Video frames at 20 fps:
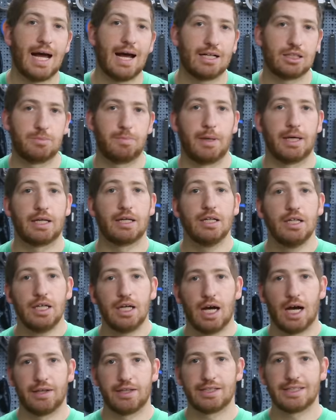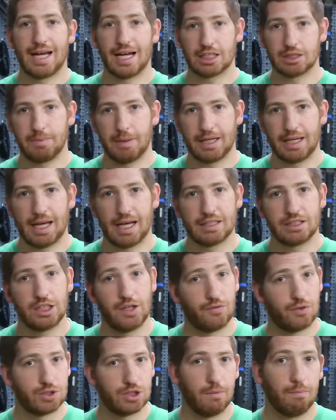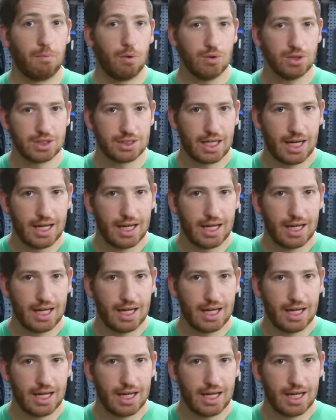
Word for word: Tacx bike. Uh, the Tacx bike has shifters on both